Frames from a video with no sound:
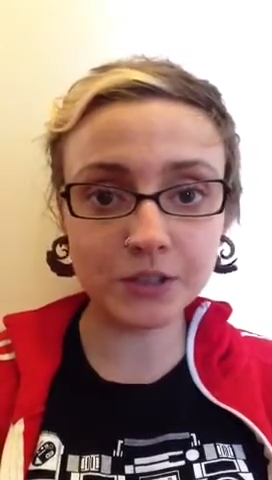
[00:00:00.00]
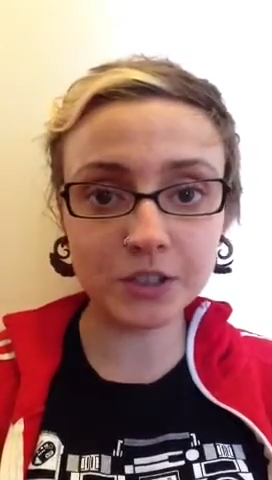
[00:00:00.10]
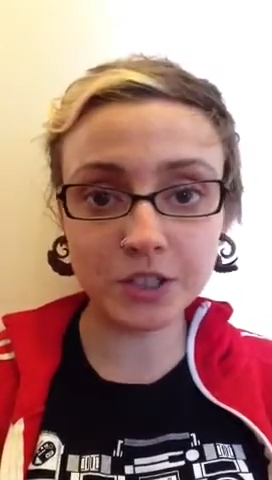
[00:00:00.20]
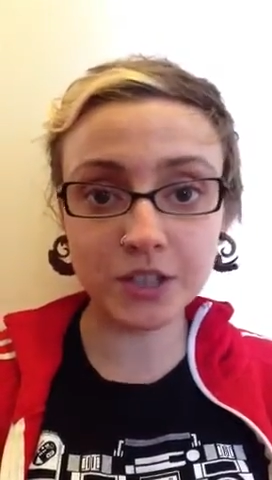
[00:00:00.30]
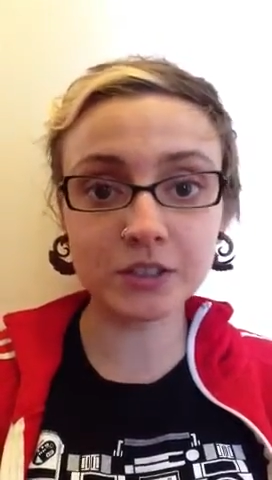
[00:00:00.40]
in
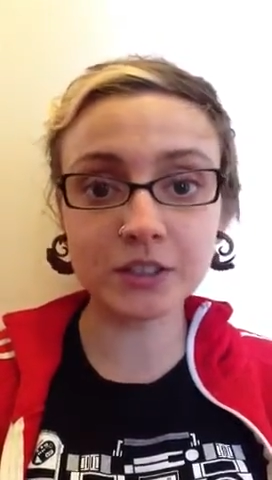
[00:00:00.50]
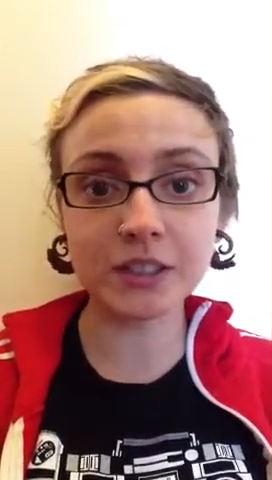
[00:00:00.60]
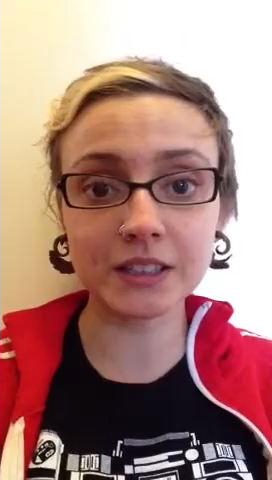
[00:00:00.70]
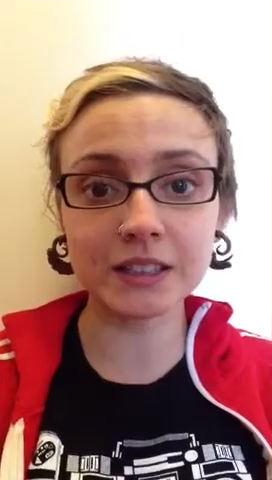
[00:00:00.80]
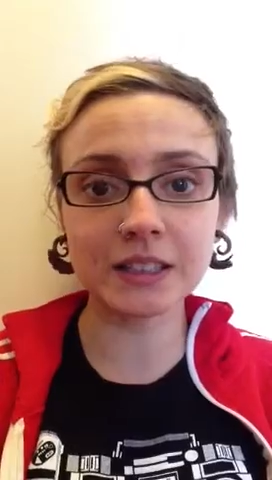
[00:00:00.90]
general
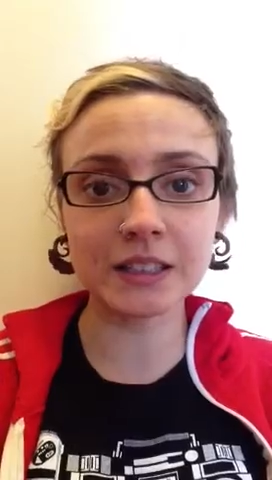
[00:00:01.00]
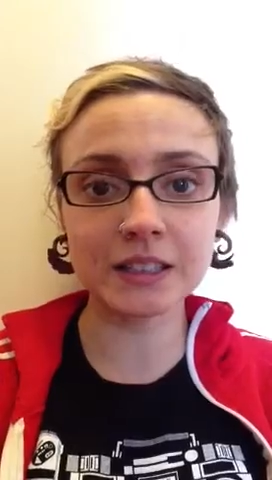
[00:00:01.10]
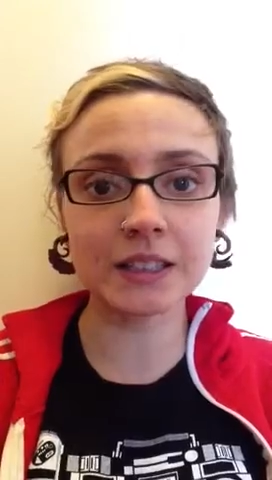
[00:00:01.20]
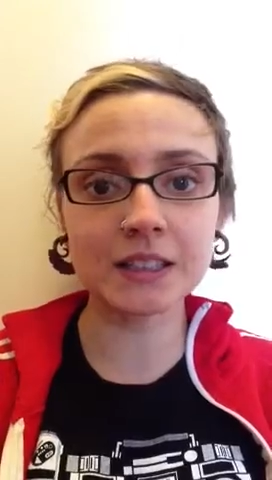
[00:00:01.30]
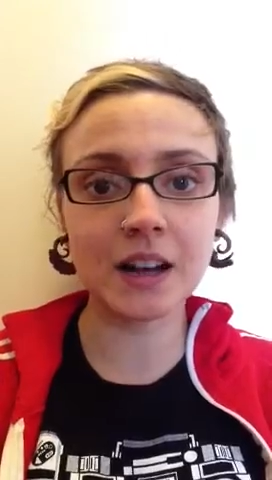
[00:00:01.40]
that need to
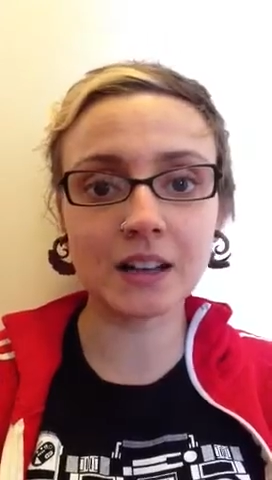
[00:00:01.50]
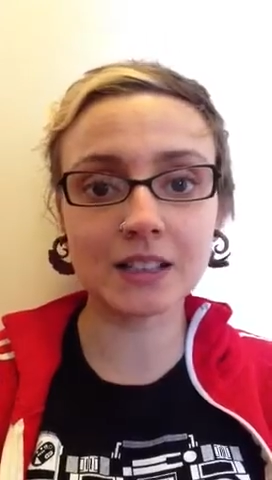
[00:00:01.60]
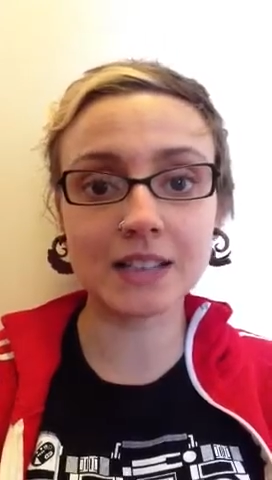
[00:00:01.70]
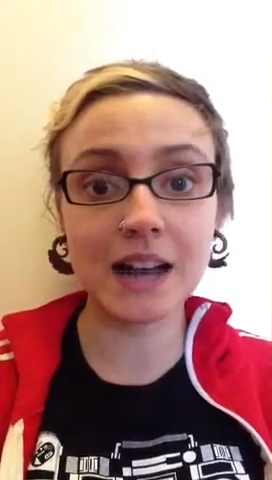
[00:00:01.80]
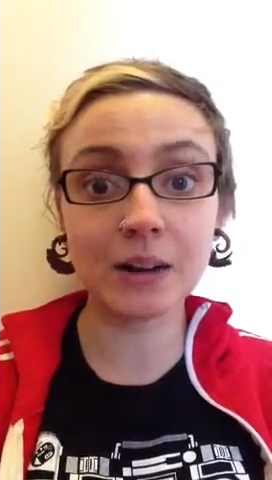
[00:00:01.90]
get
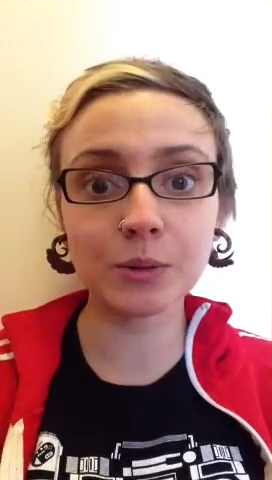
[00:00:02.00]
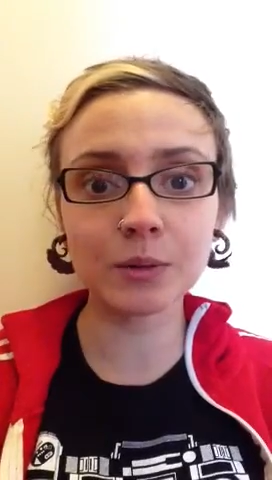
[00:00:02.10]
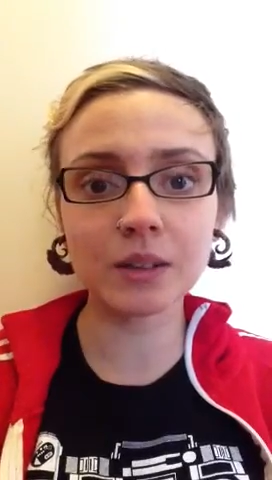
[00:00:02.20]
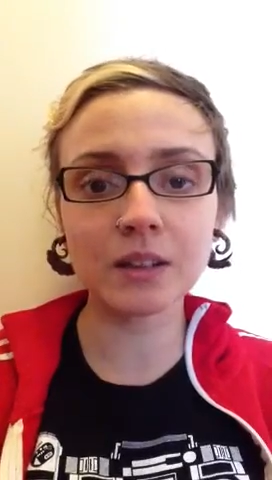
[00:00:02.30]
detoxed out.